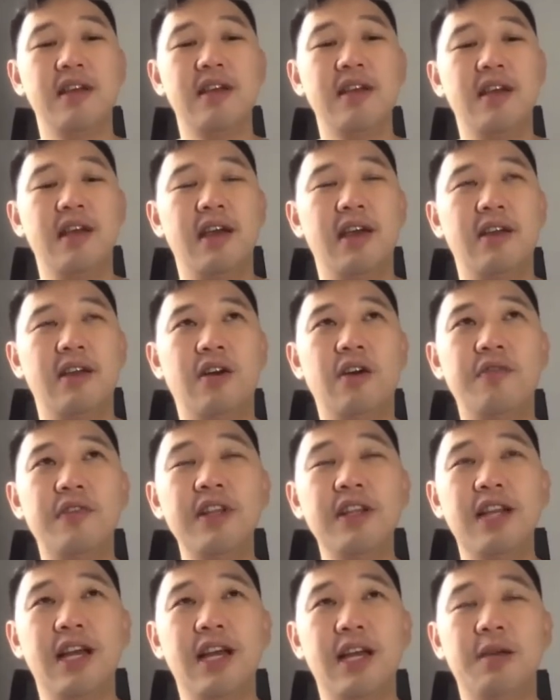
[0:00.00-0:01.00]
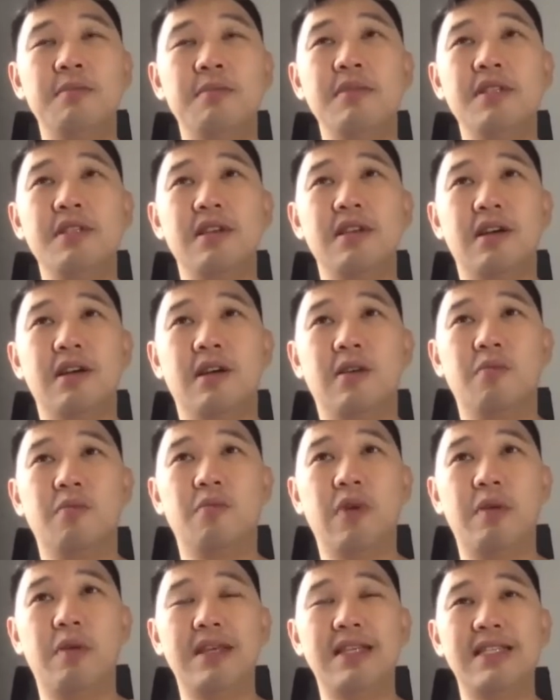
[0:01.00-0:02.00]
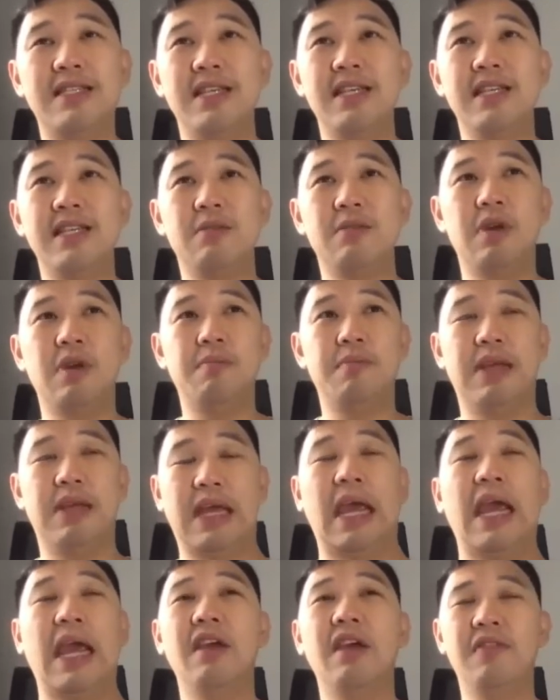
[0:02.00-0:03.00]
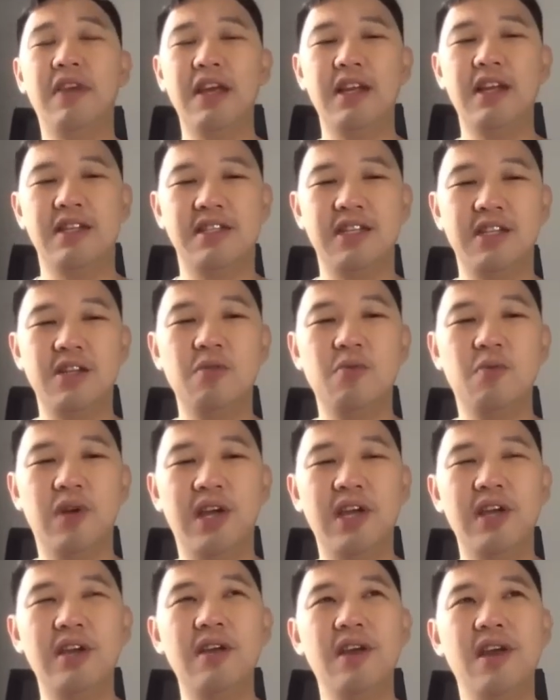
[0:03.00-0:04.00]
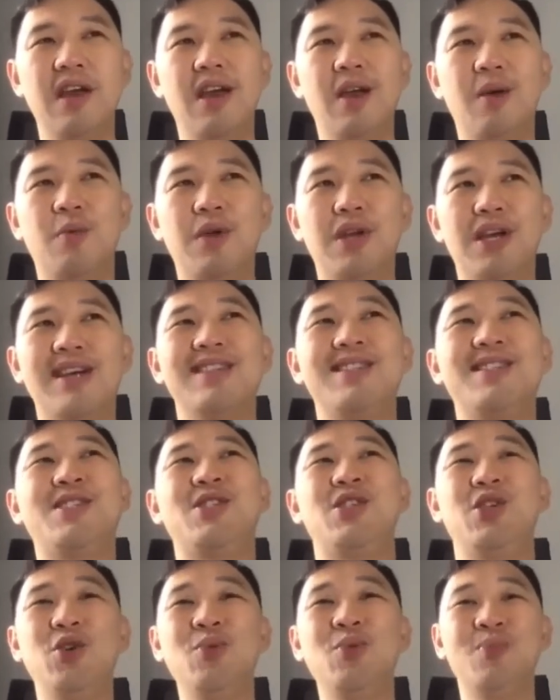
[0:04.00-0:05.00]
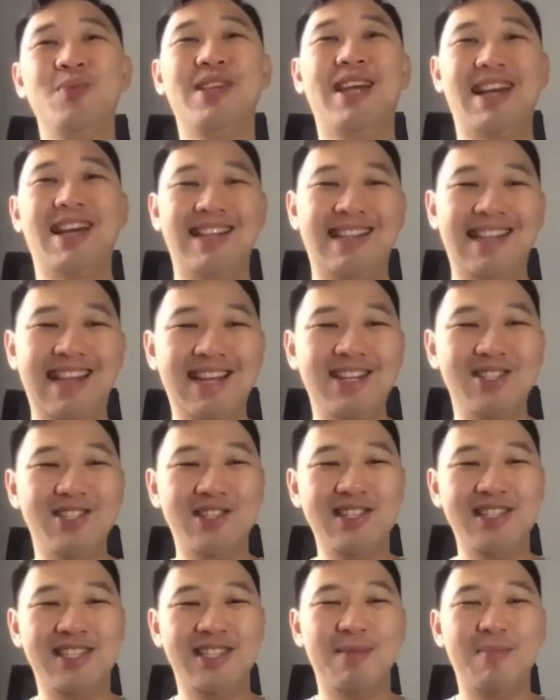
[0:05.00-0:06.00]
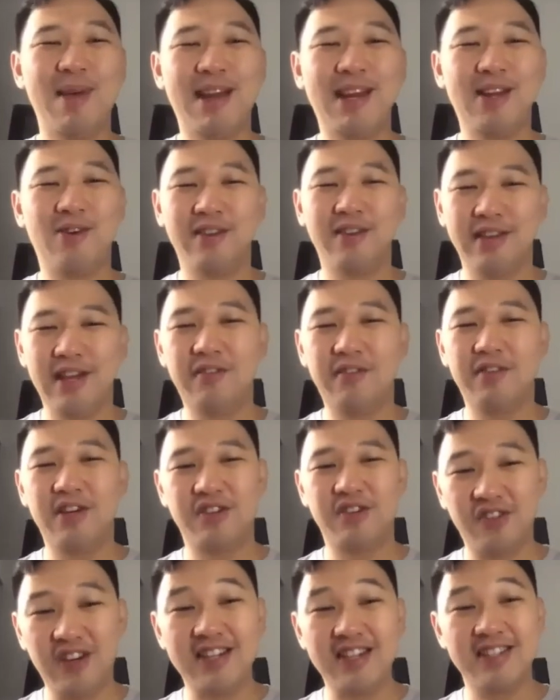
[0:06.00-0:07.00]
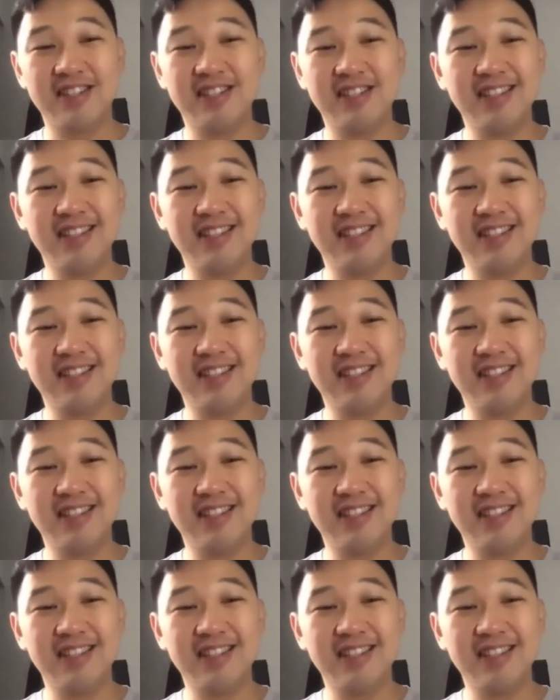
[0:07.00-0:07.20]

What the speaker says: And oftentimes, when we see someone behaving in a certain way, we assume their intentions depending on the level of trust.